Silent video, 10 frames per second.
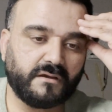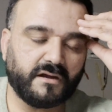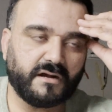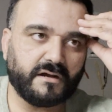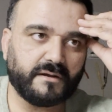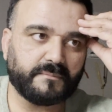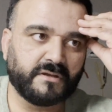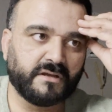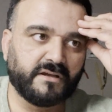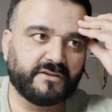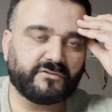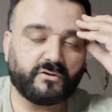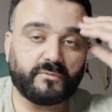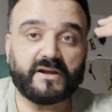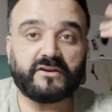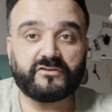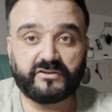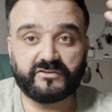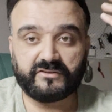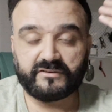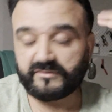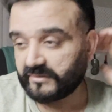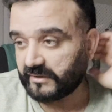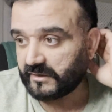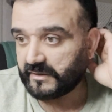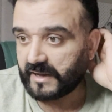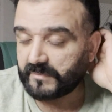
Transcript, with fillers: um, so my nutritionist uh,